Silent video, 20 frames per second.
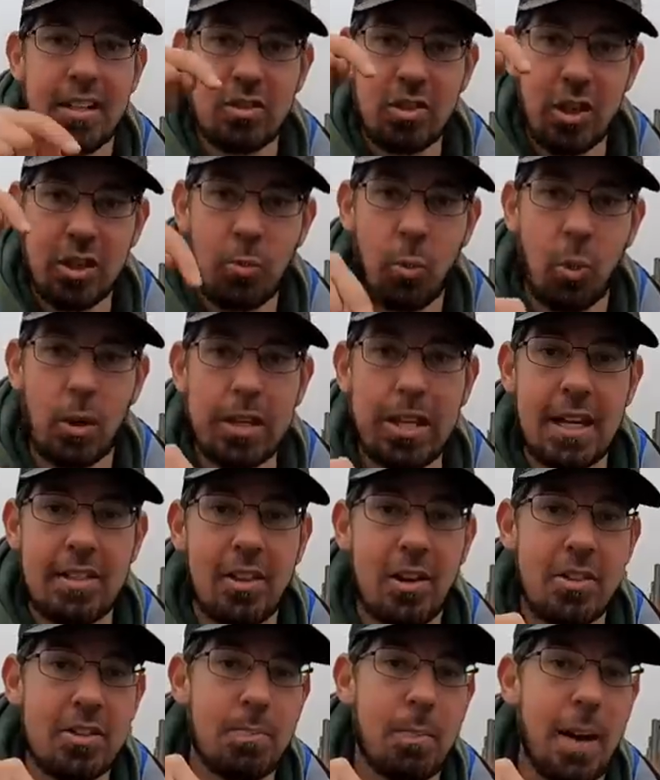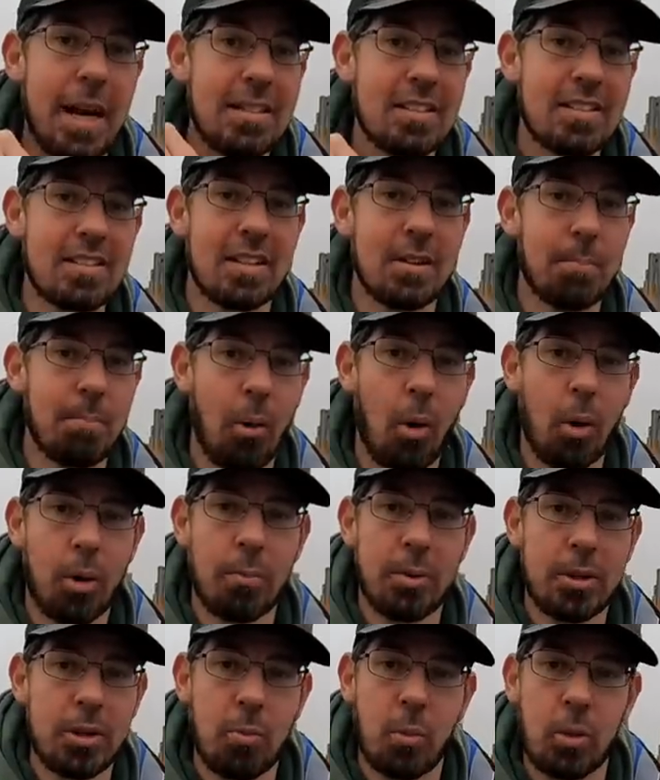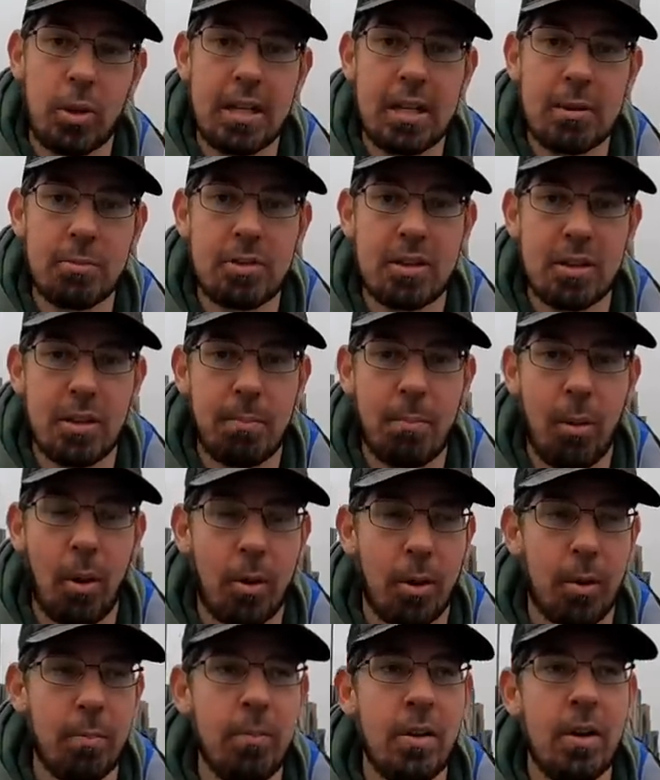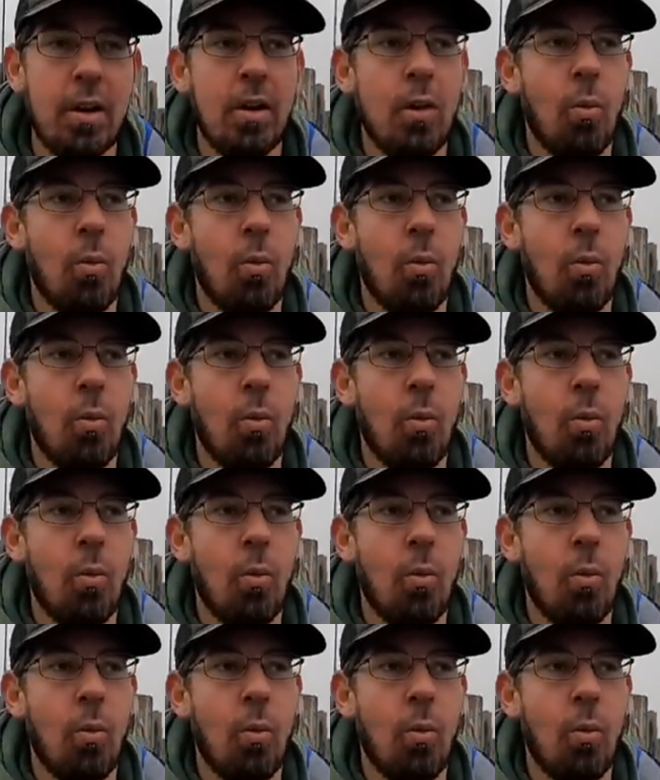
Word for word: So you wanna get those baits to the bottom, and you wanna get them to the bottom